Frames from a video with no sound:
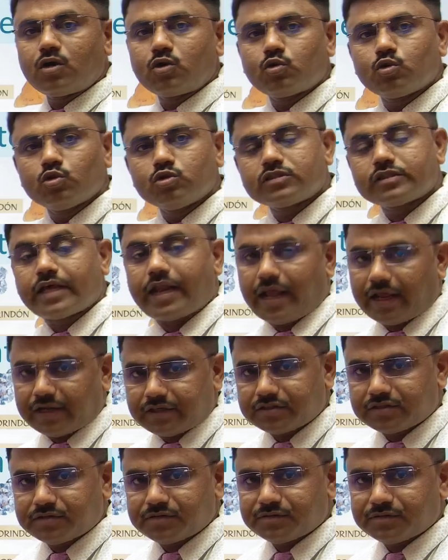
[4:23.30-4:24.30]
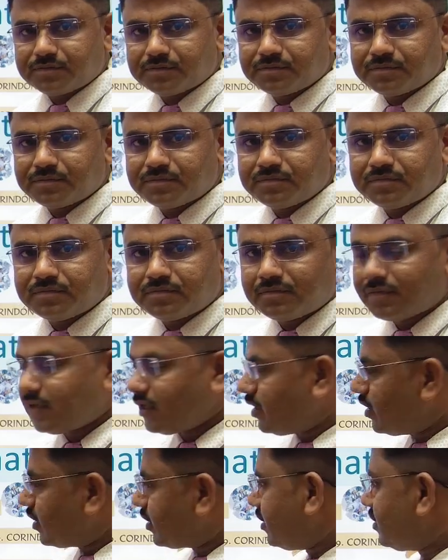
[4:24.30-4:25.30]
to scratch.
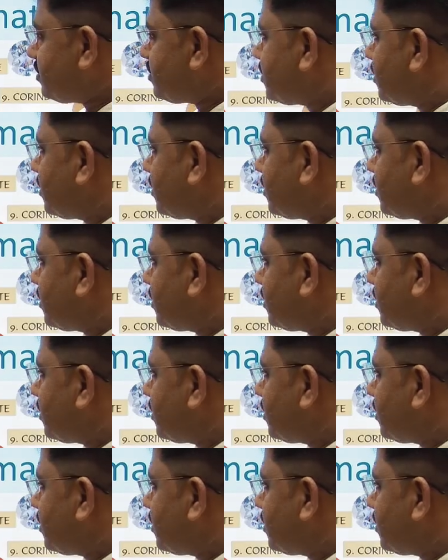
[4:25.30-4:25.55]
It is